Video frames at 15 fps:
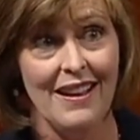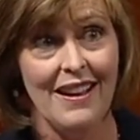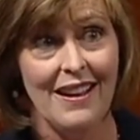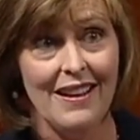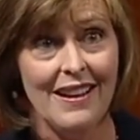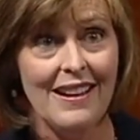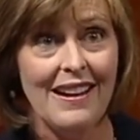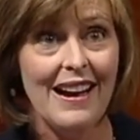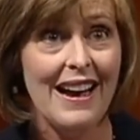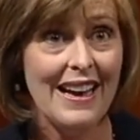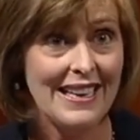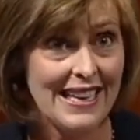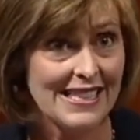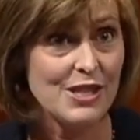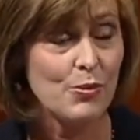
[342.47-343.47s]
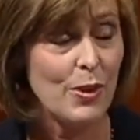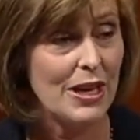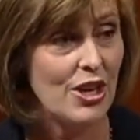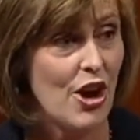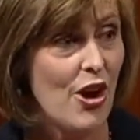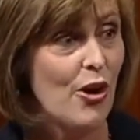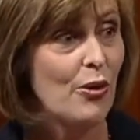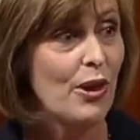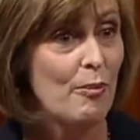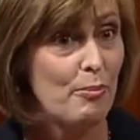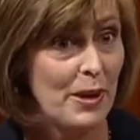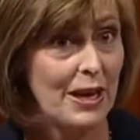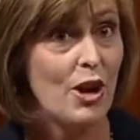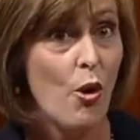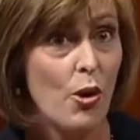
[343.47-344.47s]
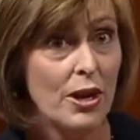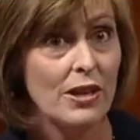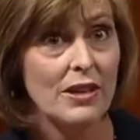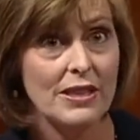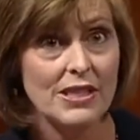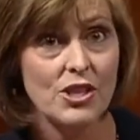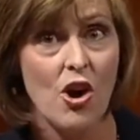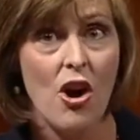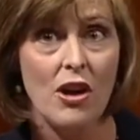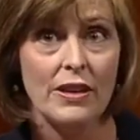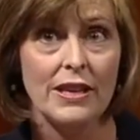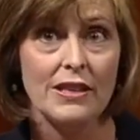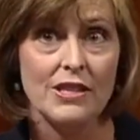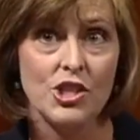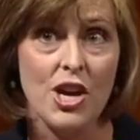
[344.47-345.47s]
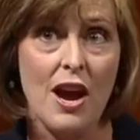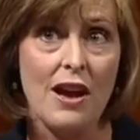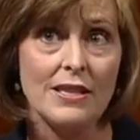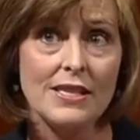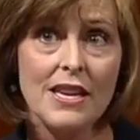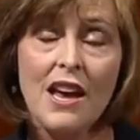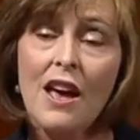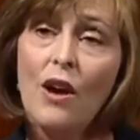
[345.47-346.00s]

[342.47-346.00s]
I guess we know that big oil is calling the shots.